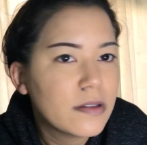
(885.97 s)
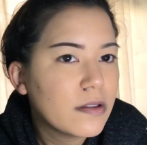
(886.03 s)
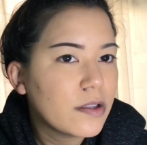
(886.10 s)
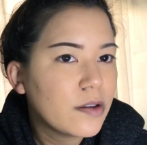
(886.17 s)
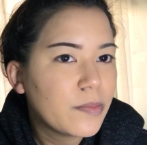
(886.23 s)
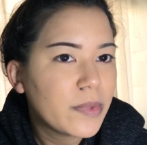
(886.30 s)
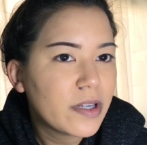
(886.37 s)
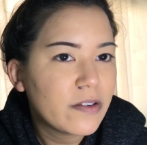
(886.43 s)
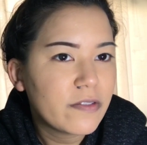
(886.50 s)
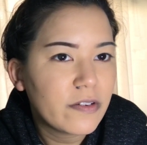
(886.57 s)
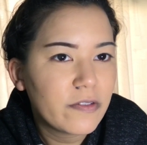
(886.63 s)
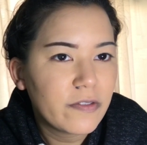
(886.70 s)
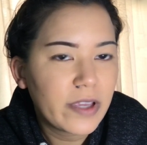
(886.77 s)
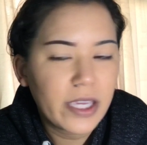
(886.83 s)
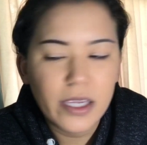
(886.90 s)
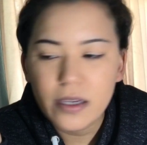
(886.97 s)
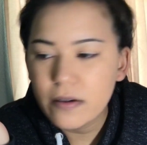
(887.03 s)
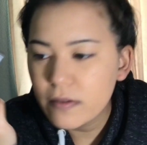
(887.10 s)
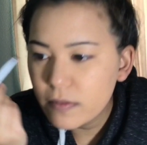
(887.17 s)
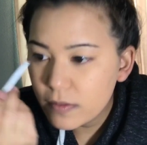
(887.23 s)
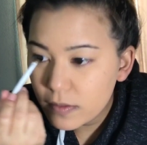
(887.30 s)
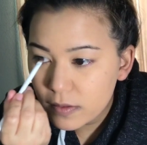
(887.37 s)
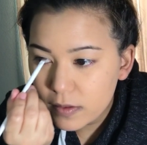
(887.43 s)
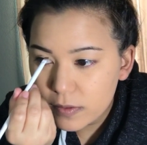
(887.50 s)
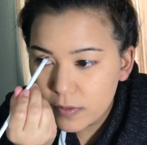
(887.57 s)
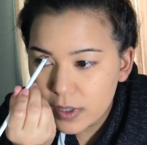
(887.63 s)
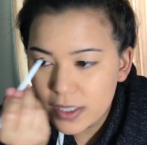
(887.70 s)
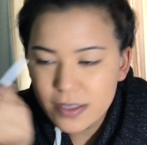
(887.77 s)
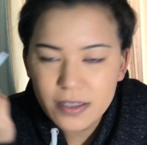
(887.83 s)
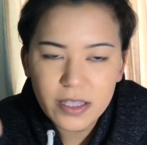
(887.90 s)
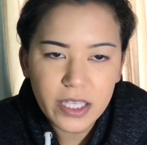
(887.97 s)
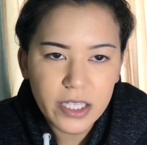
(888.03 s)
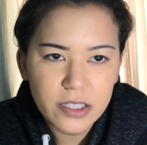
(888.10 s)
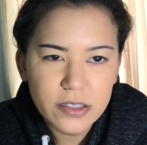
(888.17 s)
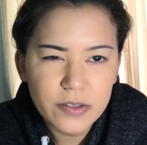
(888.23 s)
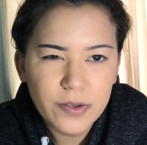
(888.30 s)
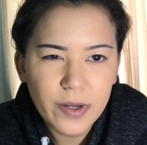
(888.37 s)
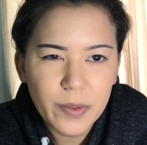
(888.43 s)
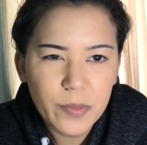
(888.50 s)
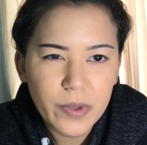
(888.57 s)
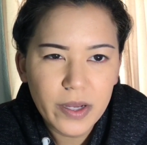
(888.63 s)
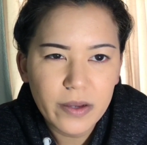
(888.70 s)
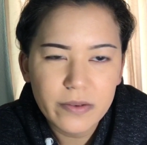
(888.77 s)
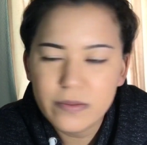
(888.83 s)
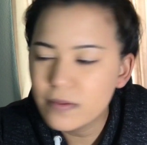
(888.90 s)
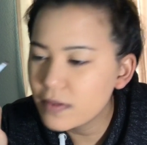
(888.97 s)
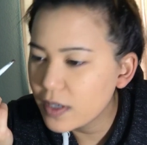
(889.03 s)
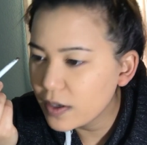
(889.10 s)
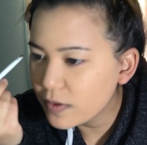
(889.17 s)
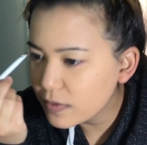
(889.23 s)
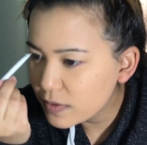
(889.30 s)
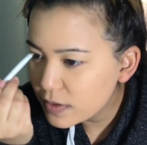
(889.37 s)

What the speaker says: A little bit of a fade. What is it, the Instagram brow? No.